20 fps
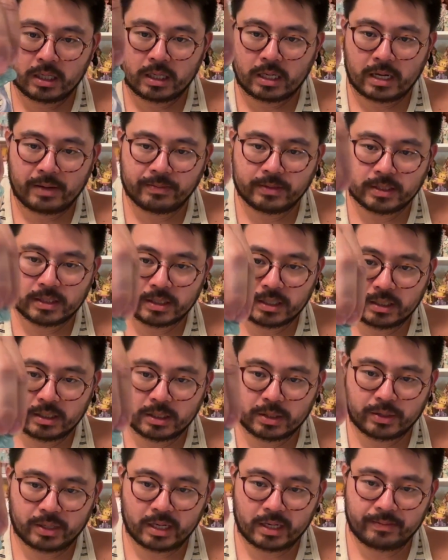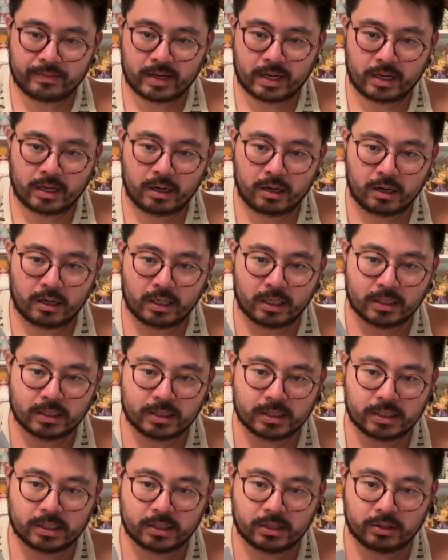I'm just gonna try my
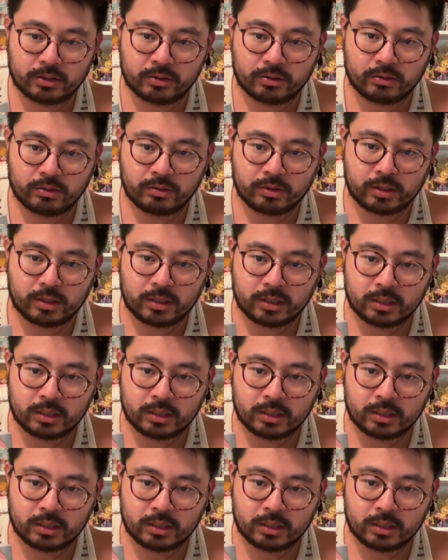hardest to